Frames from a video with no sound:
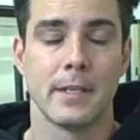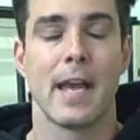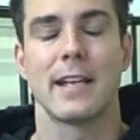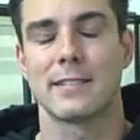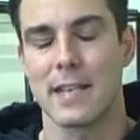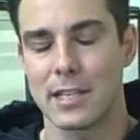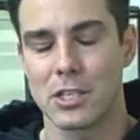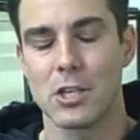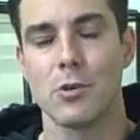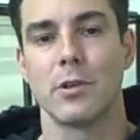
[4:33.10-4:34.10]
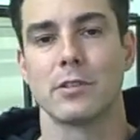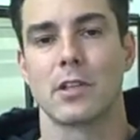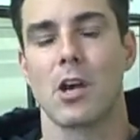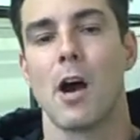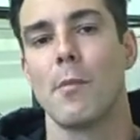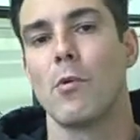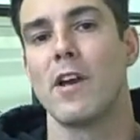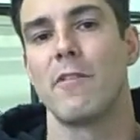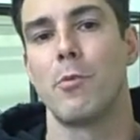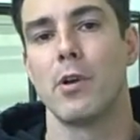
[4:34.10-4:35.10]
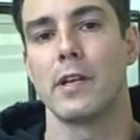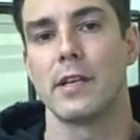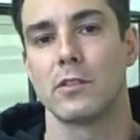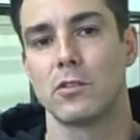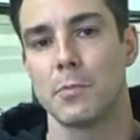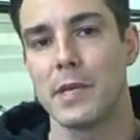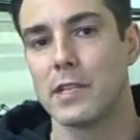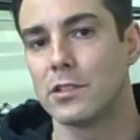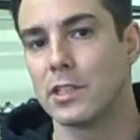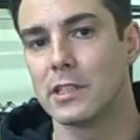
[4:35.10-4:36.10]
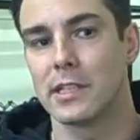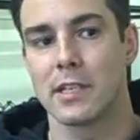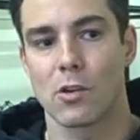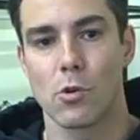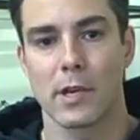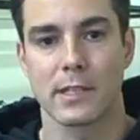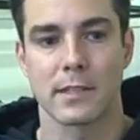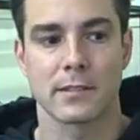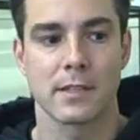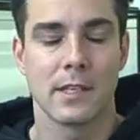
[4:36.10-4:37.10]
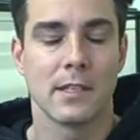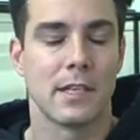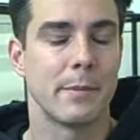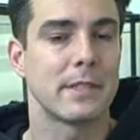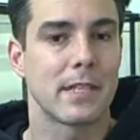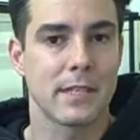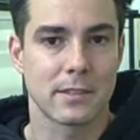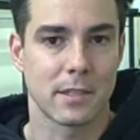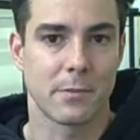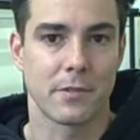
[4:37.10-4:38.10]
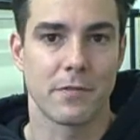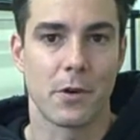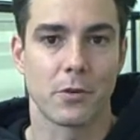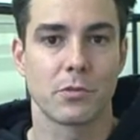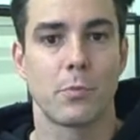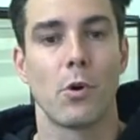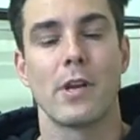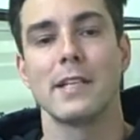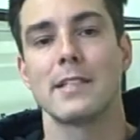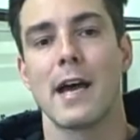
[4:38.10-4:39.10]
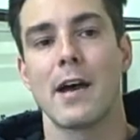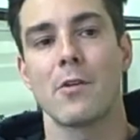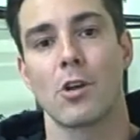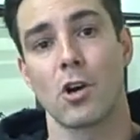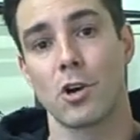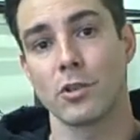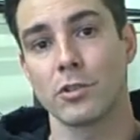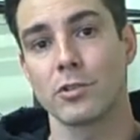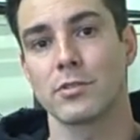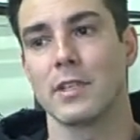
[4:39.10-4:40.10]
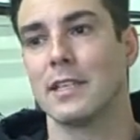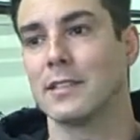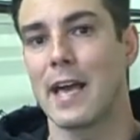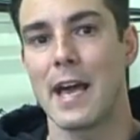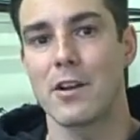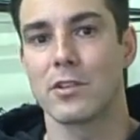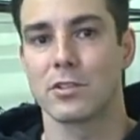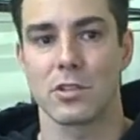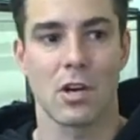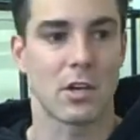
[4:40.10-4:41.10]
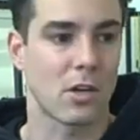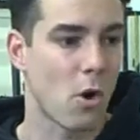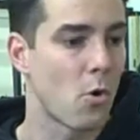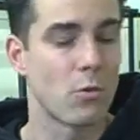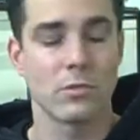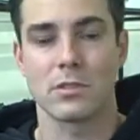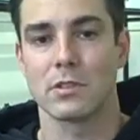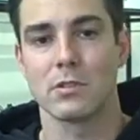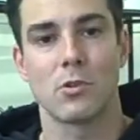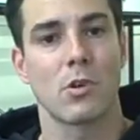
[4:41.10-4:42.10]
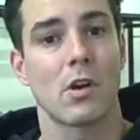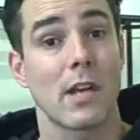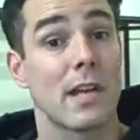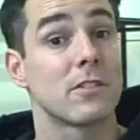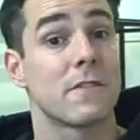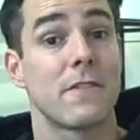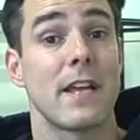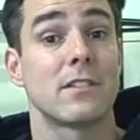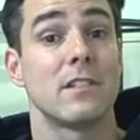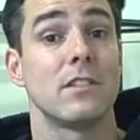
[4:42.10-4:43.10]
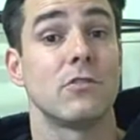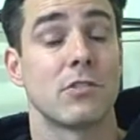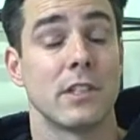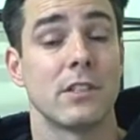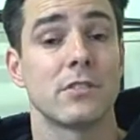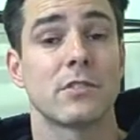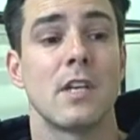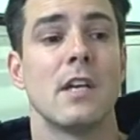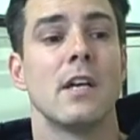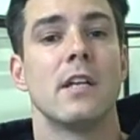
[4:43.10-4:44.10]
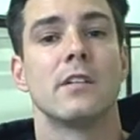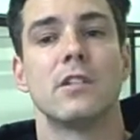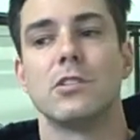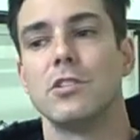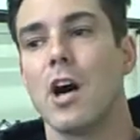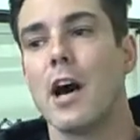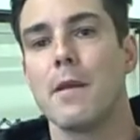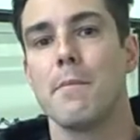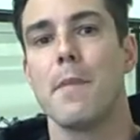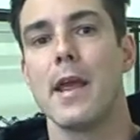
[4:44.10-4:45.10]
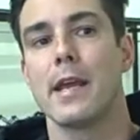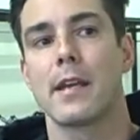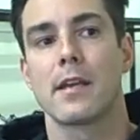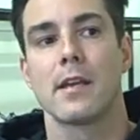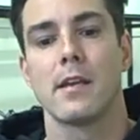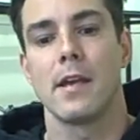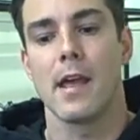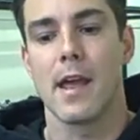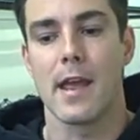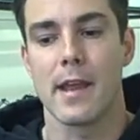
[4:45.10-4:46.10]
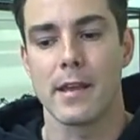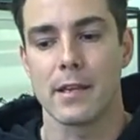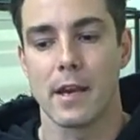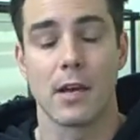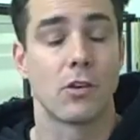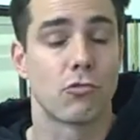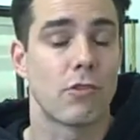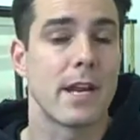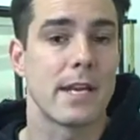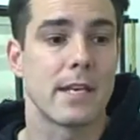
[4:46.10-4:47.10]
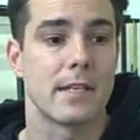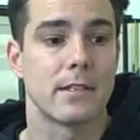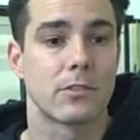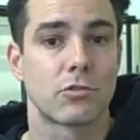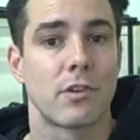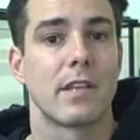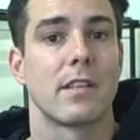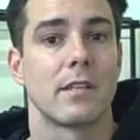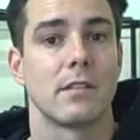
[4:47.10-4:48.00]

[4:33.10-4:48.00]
SAQ is a common way of putting it, speed, agility, and quickness. Let me tell you something, folks. Putting down hurdles and ladders and cones and doing all kinds of fancy drills does not make a great strength,